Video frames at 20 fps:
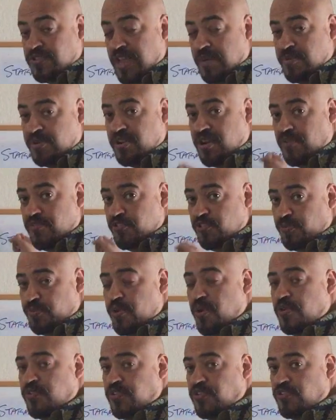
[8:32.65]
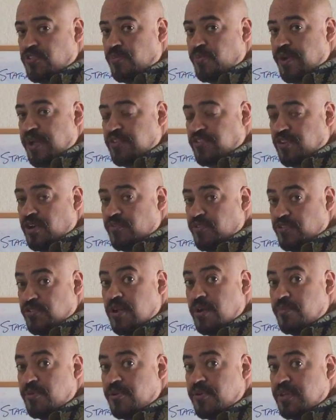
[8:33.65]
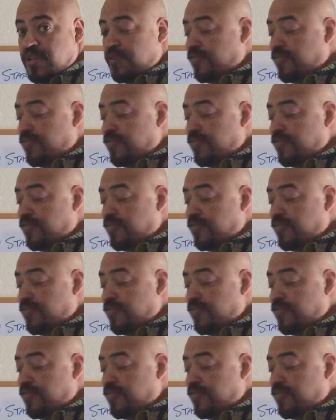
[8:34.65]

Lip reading: statement coverage approaches the branch coverage number.